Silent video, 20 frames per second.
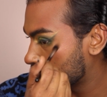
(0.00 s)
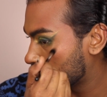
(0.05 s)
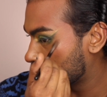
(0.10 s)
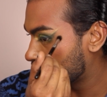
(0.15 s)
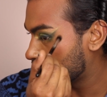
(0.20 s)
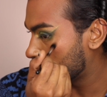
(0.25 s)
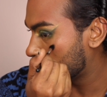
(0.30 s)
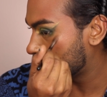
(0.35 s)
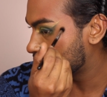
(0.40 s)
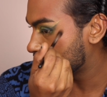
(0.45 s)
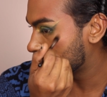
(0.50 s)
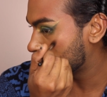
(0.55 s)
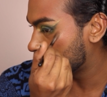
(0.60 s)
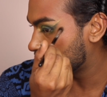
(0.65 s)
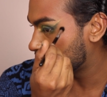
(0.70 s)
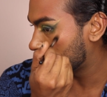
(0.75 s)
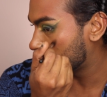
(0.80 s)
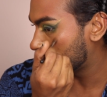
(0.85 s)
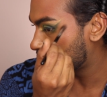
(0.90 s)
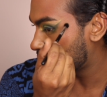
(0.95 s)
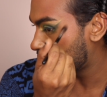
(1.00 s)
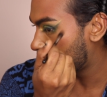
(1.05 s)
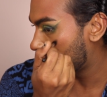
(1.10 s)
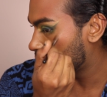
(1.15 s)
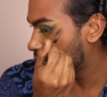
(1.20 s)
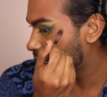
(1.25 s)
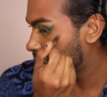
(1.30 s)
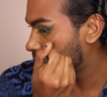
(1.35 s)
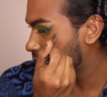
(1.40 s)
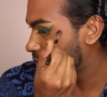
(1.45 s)
or it is an
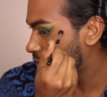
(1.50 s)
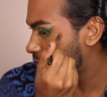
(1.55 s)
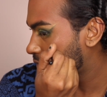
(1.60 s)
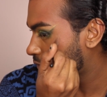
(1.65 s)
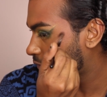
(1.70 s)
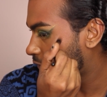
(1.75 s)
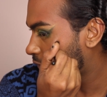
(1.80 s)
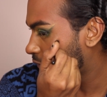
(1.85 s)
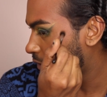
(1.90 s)
element